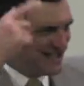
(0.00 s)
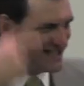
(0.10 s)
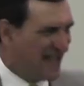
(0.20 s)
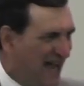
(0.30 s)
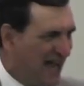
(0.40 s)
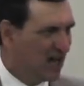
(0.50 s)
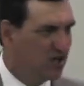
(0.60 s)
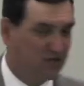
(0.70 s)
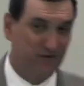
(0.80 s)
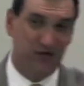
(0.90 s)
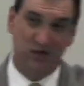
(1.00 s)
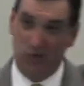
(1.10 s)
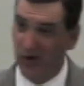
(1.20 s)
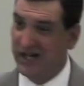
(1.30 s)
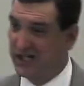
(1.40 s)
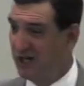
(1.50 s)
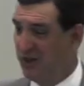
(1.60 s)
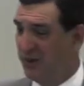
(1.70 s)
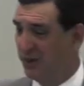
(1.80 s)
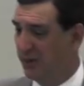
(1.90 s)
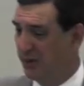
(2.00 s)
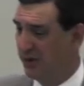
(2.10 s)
desires of verses 1 and 2.